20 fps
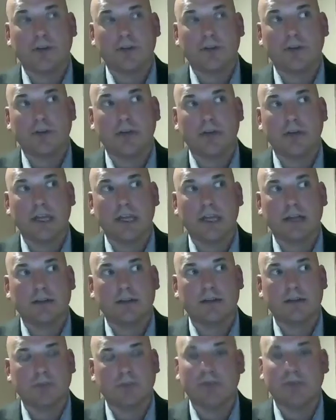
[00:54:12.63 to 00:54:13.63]
So like
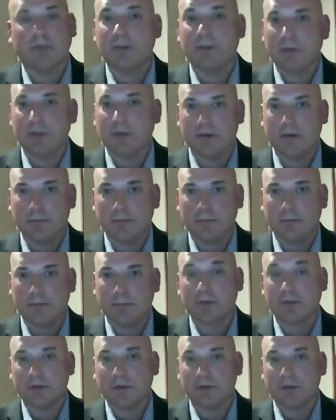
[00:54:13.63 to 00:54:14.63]
most
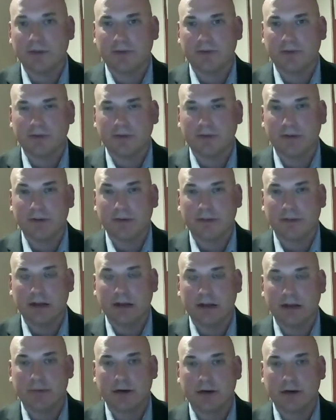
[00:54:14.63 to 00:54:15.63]
of my family still lives down
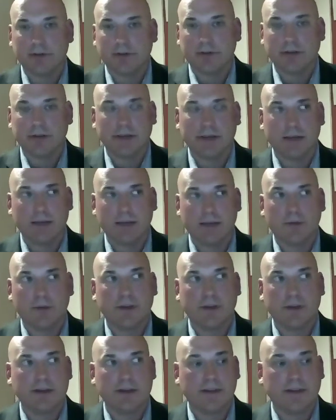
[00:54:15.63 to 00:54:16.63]
in Maryland, and what
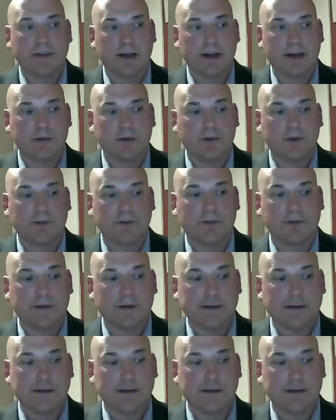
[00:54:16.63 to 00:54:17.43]
they did there was